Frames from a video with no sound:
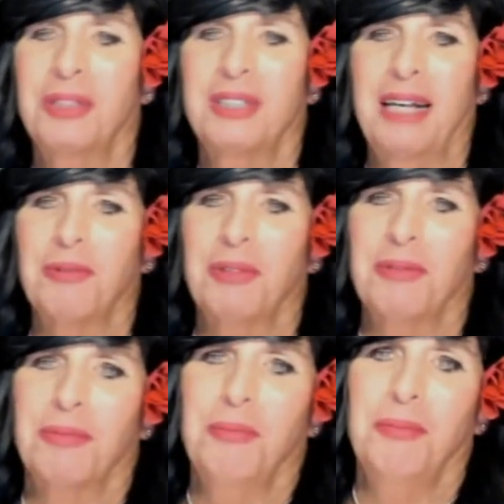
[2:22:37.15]
Was that
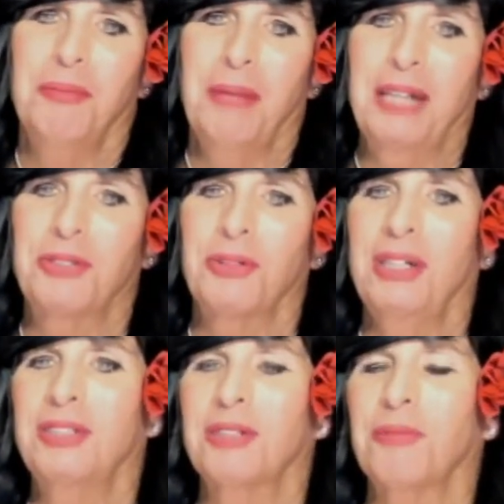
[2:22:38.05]

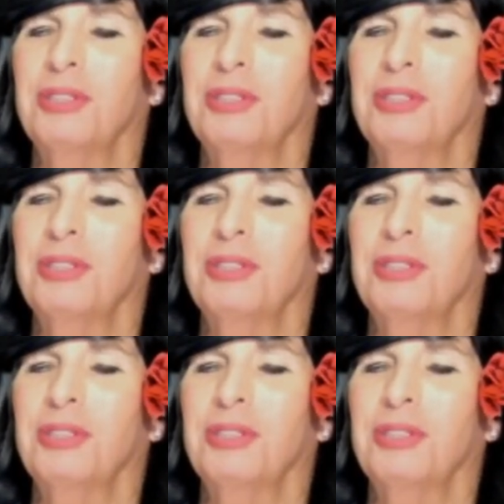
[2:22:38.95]
Matronisa?